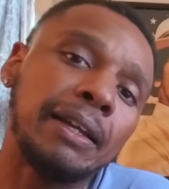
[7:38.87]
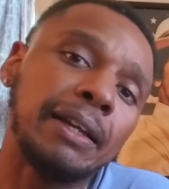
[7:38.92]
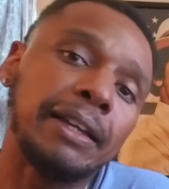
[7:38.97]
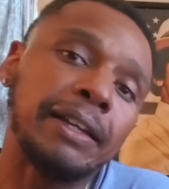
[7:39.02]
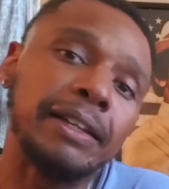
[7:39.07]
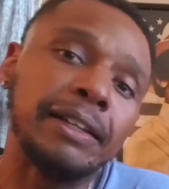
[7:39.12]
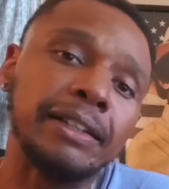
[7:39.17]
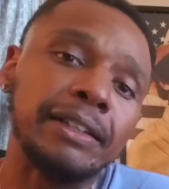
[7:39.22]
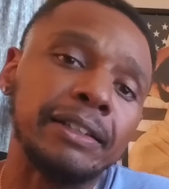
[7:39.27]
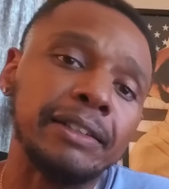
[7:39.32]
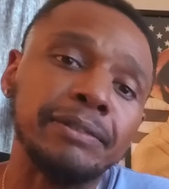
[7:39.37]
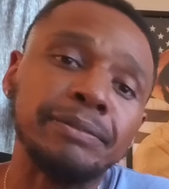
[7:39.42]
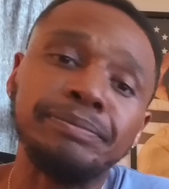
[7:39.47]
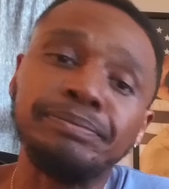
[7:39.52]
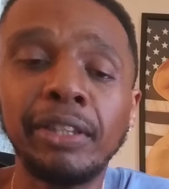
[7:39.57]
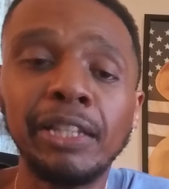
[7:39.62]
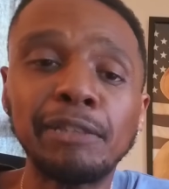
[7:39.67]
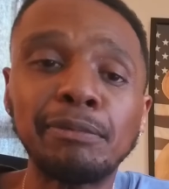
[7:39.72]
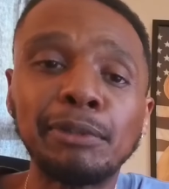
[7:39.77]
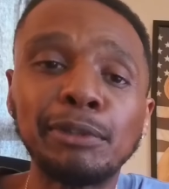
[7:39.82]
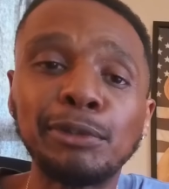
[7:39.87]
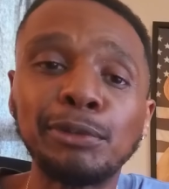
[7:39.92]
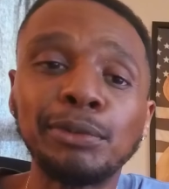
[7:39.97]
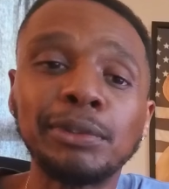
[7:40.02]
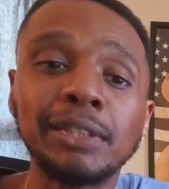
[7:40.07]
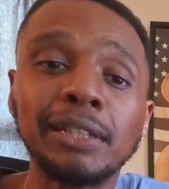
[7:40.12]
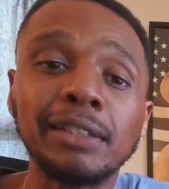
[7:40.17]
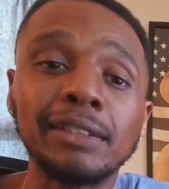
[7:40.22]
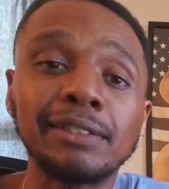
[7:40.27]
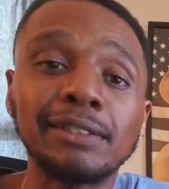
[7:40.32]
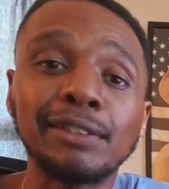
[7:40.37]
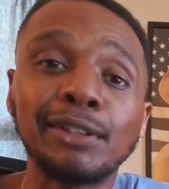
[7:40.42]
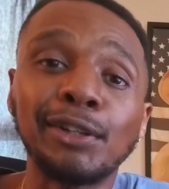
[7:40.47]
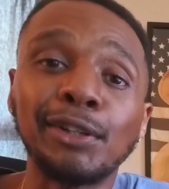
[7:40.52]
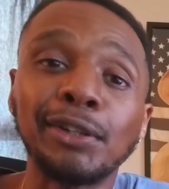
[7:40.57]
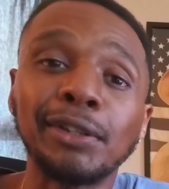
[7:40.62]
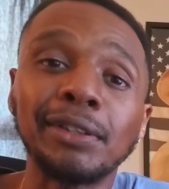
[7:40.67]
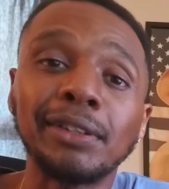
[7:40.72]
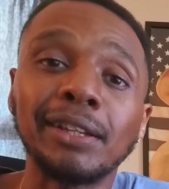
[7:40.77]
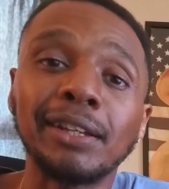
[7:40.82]
And that's my 2 cents
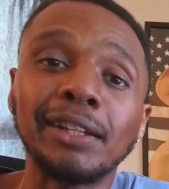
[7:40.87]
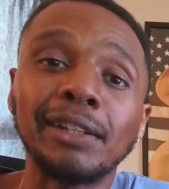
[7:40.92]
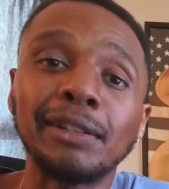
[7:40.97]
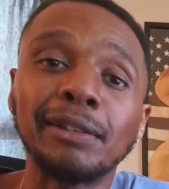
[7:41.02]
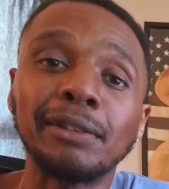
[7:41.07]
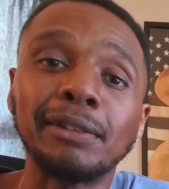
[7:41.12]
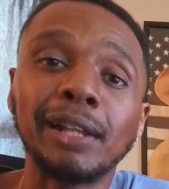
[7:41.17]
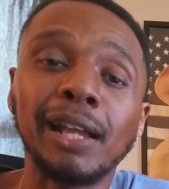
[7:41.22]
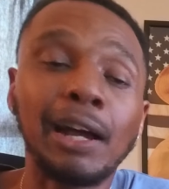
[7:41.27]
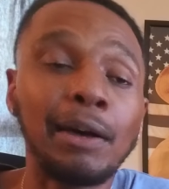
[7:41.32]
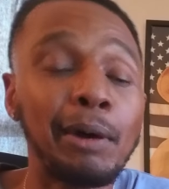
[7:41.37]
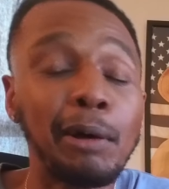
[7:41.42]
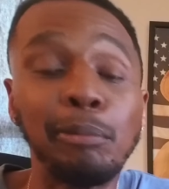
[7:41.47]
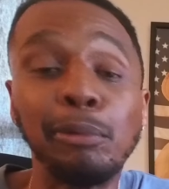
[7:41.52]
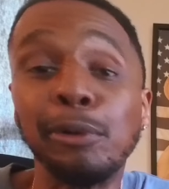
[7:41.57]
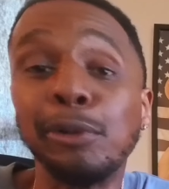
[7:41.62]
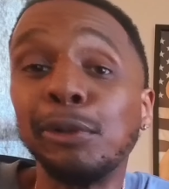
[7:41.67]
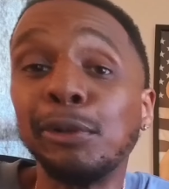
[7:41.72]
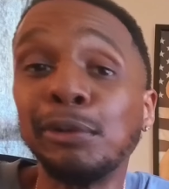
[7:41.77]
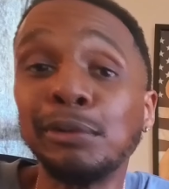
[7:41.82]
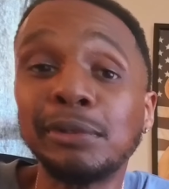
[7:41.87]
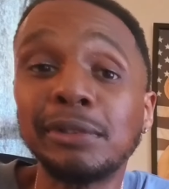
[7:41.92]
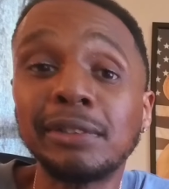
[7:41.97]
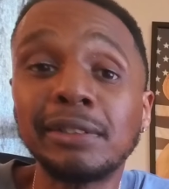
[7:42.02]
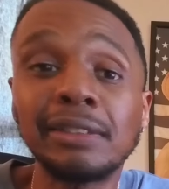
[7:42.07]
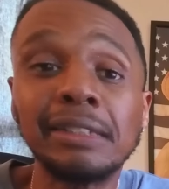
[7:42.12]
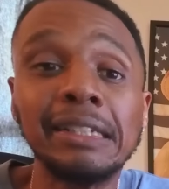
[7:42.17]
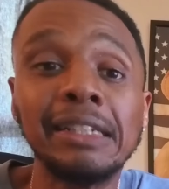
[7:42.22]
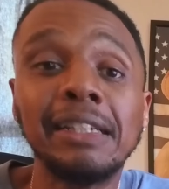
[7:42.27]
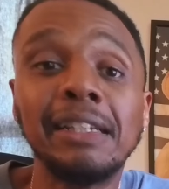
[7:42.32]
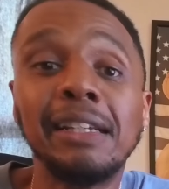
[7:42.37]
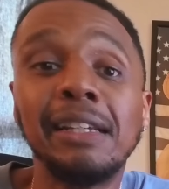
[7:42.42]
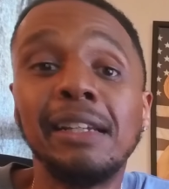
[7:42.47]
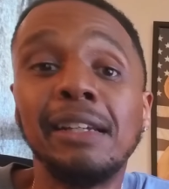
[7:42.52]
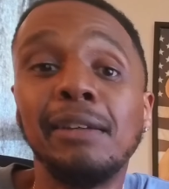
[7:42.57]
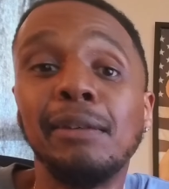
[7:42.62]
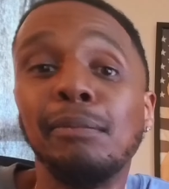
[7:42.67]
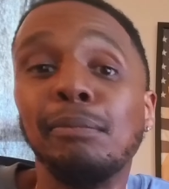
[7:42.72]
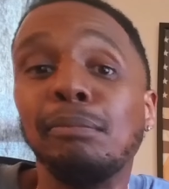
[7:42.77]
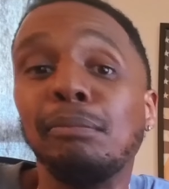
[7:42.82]
on how I produce,
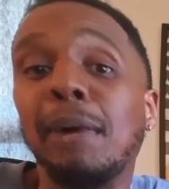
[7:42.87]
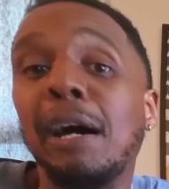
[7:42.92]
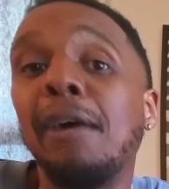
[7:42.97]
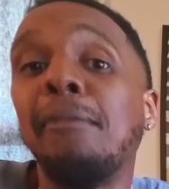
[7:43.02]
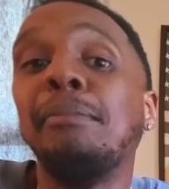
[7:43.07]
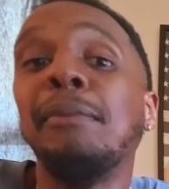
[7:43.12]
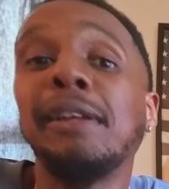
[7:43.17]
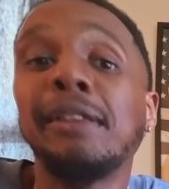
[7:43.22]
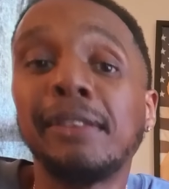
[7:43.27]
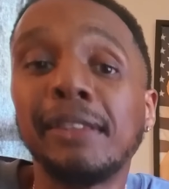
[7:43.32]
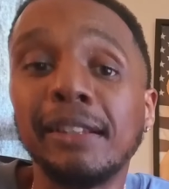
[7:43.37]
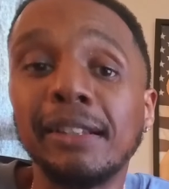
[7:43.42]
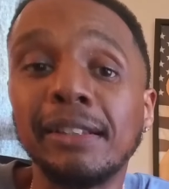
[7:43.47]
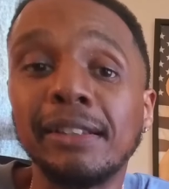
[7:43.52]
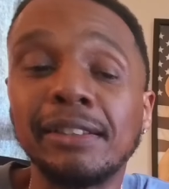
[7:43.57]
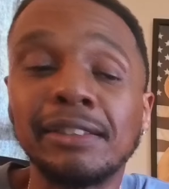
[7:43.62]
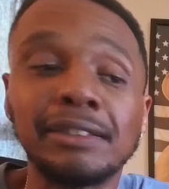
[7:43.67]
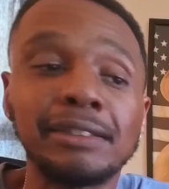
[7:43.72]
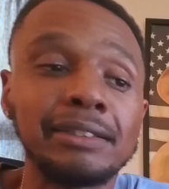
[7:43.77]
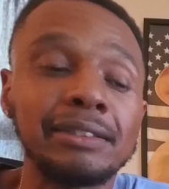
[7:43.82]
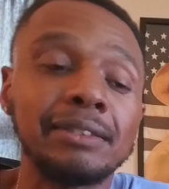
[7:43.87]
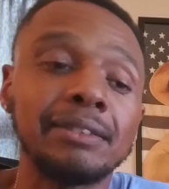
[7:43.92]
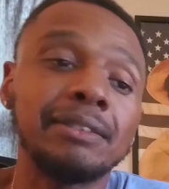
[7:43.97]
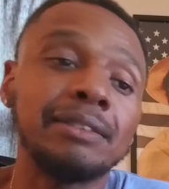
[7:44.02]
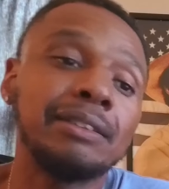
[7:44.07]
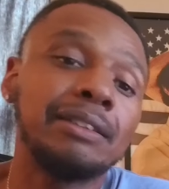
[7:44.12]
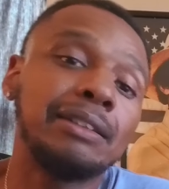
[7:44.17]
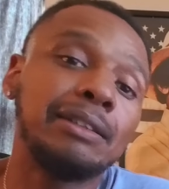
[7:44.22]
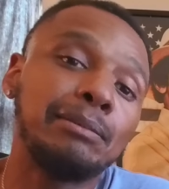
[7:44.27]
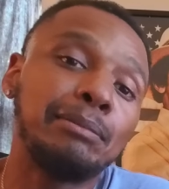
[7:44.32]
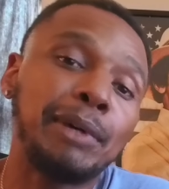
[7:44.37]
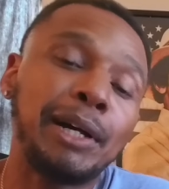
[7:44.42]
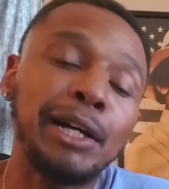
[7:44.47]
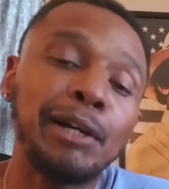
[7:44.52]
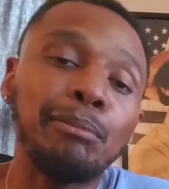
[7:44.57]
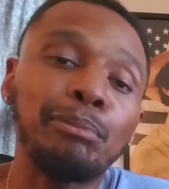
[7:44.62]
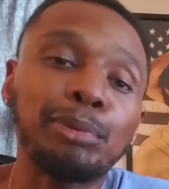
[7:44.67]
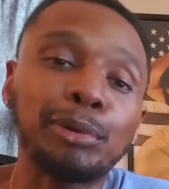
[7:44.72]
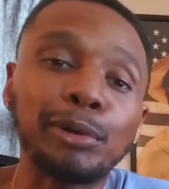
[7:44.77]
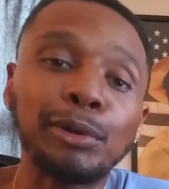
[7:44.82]
my methods, my
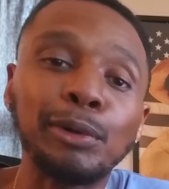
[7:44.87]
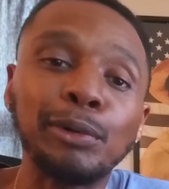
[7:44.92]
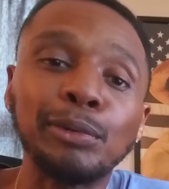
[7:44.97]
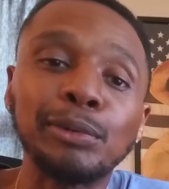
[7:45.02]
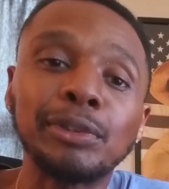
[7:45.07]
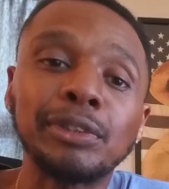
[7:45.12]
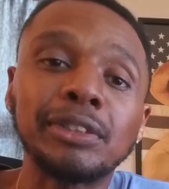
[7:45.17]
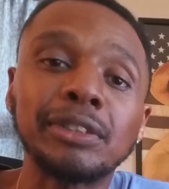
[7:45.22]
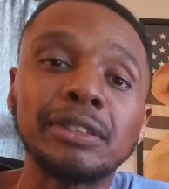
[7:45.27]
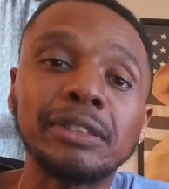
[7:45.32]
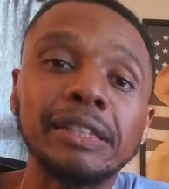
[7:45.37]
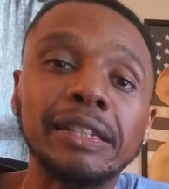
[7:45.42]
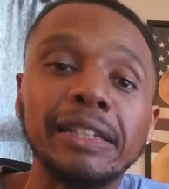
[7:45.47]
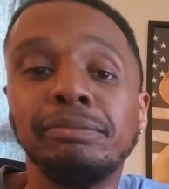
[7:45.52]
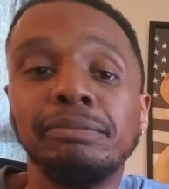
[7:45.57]
approach.